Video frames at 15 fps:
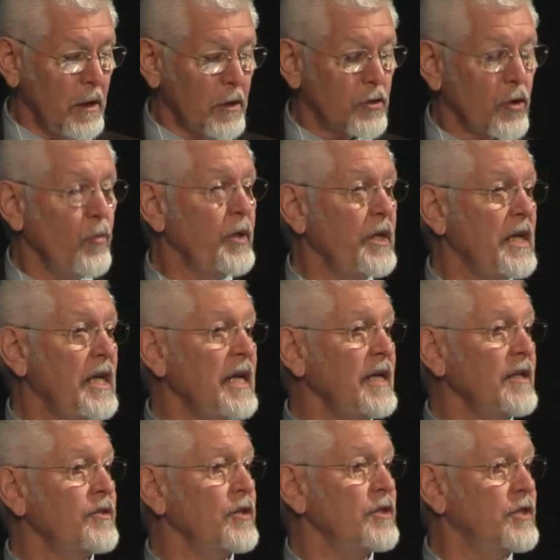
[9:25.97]
So we
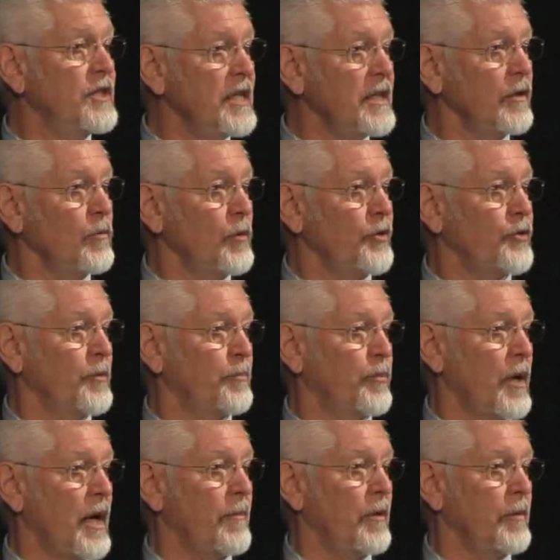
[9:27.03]
need to deal with the
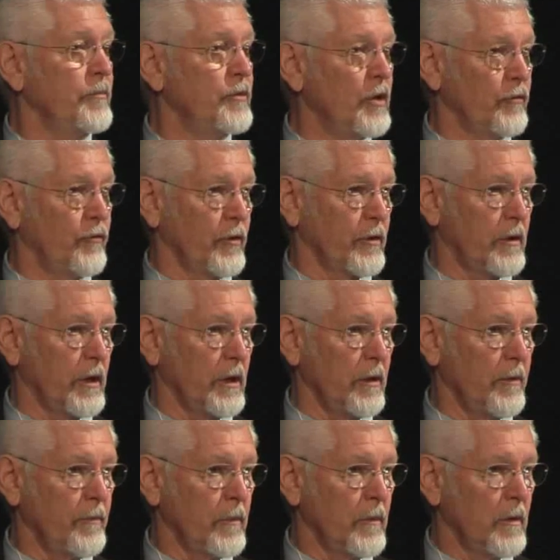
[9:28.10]
problem differently.
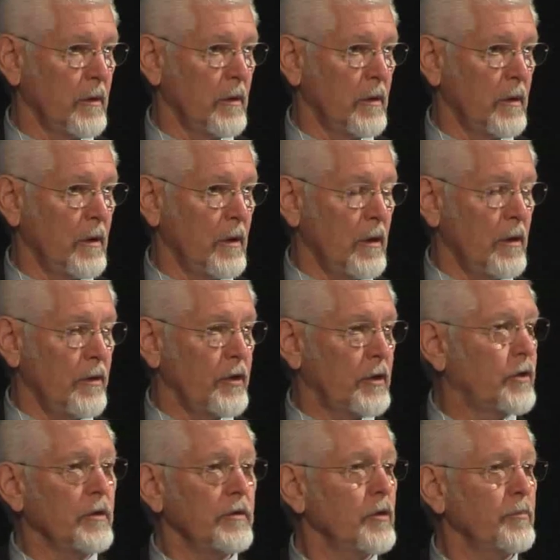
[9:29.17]
The
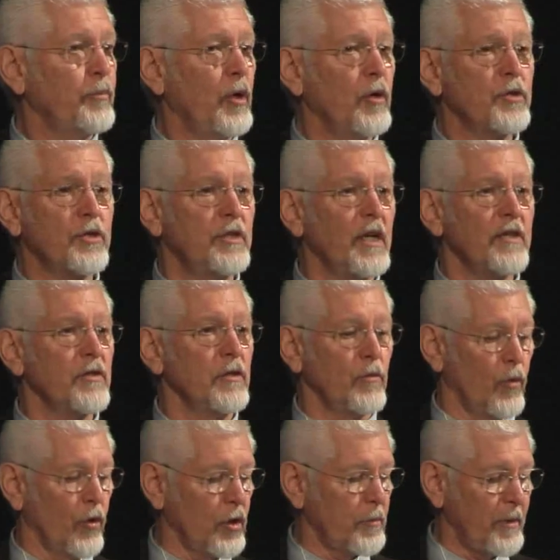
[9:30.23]
current approach doesn't
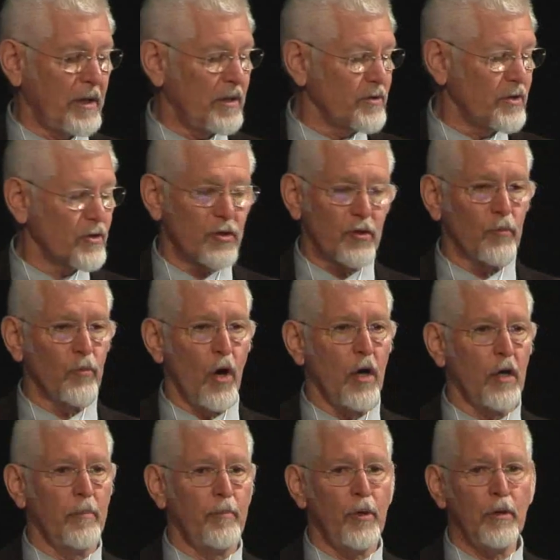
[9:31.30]
work because it's the
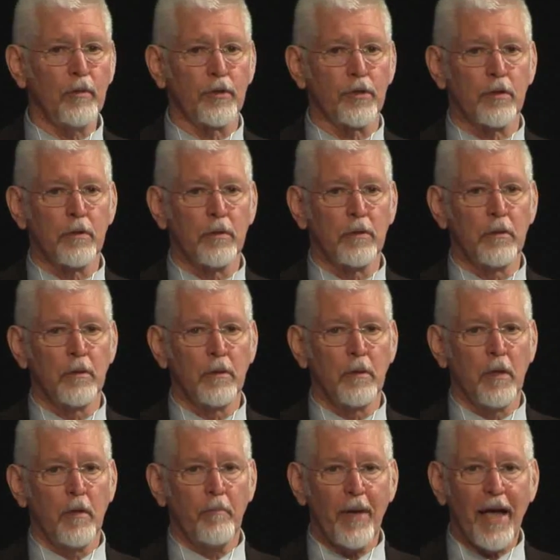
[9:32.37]
wrong approach.
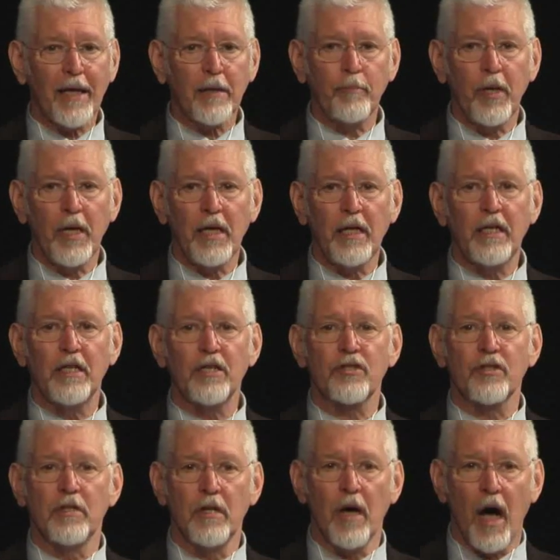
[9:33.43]
Back pain
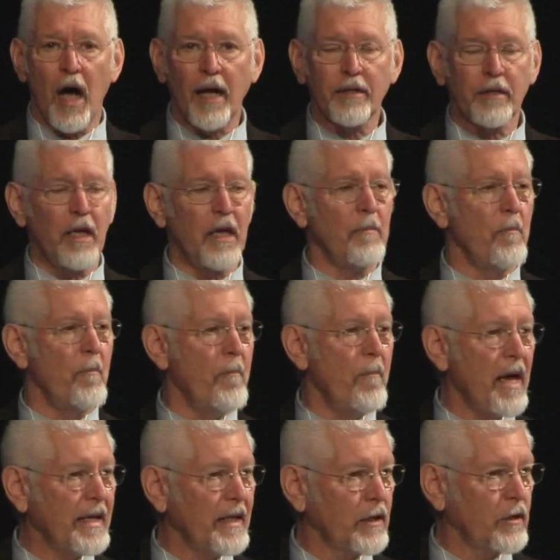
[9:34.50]
is not a
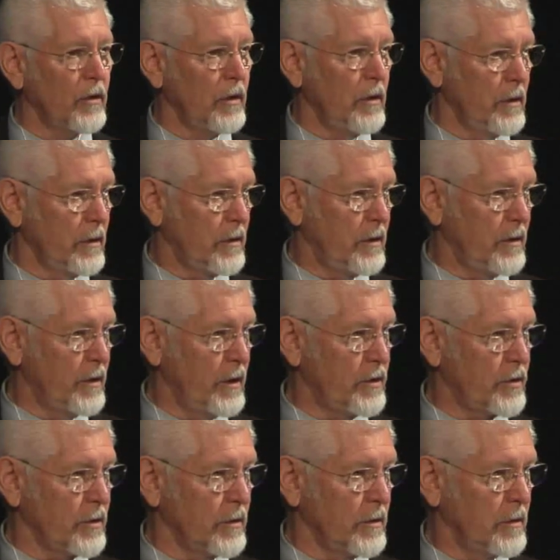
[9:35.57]
medical
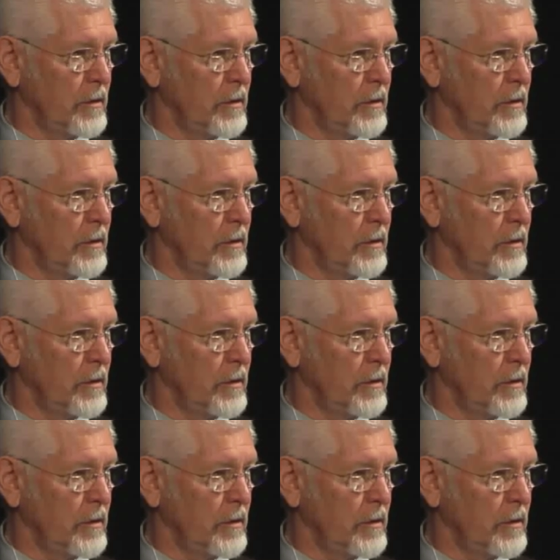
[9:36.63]
condition.